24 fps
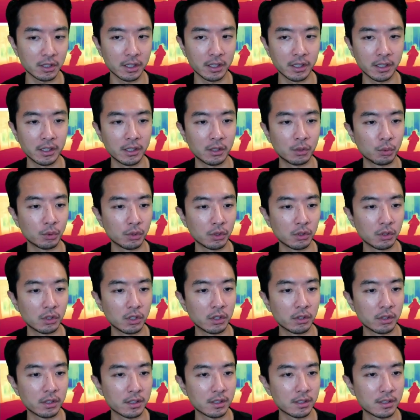And what you
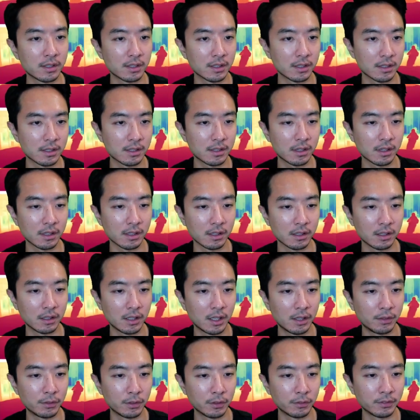notice is the
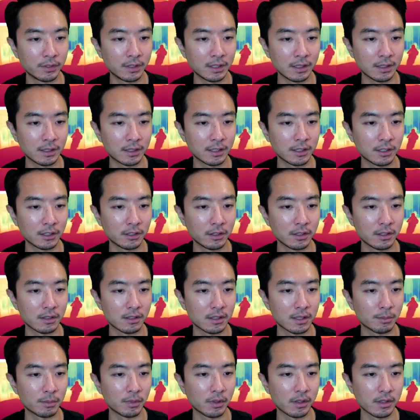level of detail in
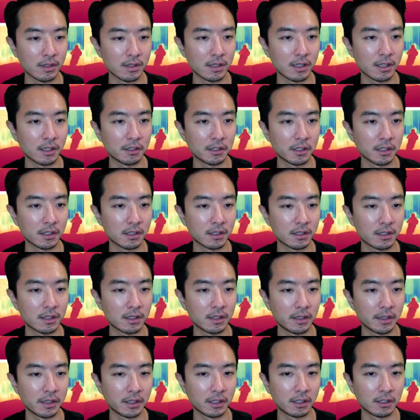some of these areas,
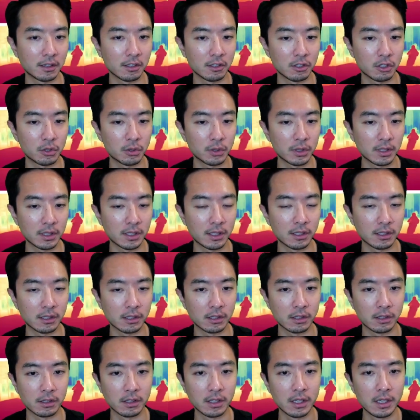like the tree
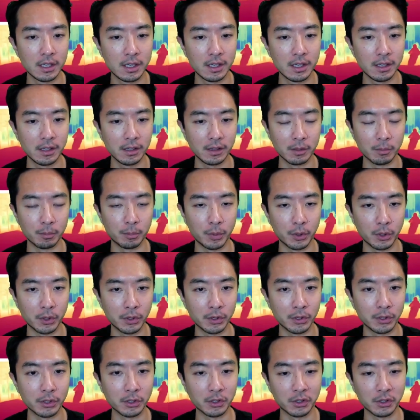here, the bird.